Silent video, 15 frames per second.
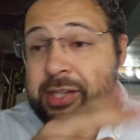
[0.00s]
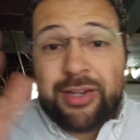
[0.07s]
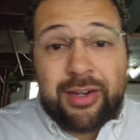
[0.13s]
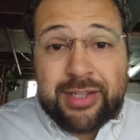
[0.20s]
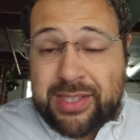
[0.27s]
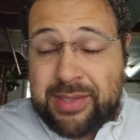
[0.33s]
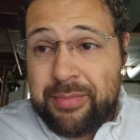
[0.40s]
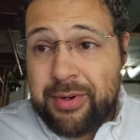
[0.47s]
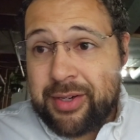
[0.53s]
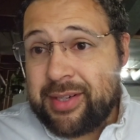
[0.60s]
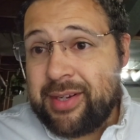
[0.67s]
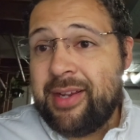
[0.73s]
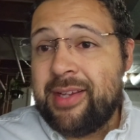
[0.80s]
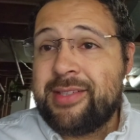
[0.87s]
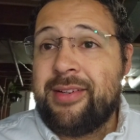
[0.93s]
As long as the
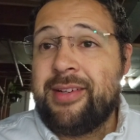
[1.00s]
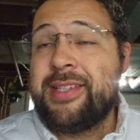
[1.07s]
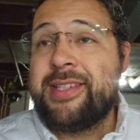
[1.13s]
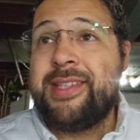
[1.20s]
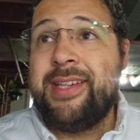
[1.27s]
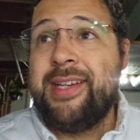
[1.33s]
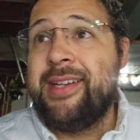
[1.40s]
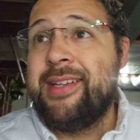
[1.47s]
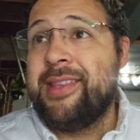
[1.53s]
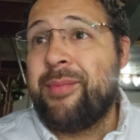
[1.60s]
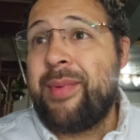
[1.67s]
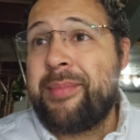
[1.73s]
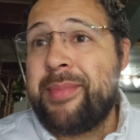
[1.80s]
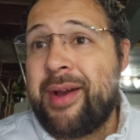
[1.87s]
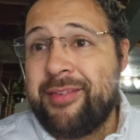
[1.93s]

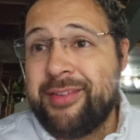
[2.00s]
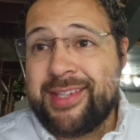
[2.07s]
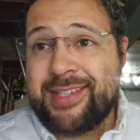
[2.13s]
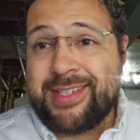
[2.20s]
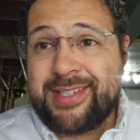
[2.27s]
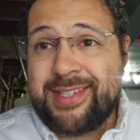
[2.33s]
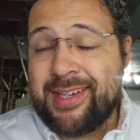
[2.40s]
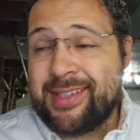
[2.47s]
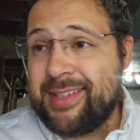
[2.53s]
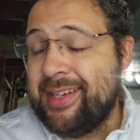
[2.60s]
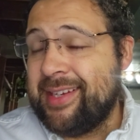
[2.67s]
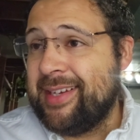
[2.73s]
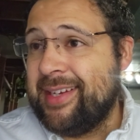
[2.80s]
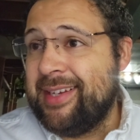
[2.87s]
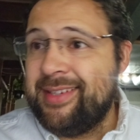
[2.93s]
mobile doesn't suck
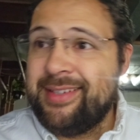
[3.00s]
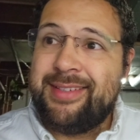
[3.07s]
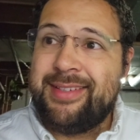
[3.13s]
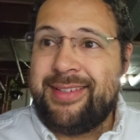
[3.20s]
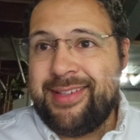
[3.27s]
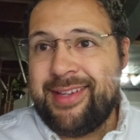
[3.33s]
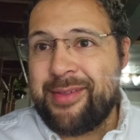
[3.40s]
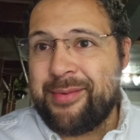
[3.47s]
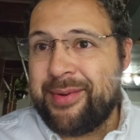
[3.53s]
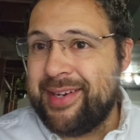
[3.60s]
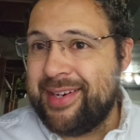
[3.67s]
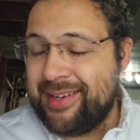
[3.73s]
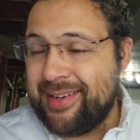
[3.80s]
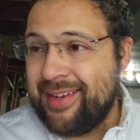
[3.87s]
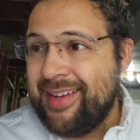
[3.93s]
like the other
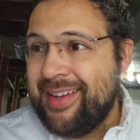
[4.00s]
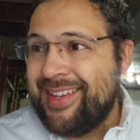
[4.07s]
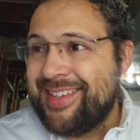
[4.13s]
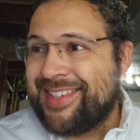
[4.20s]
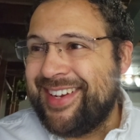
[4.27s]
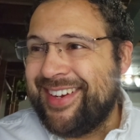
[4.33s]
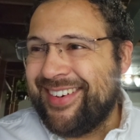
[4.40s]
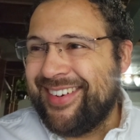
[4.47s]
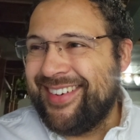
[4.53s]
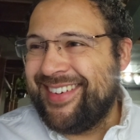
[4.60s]
one. So,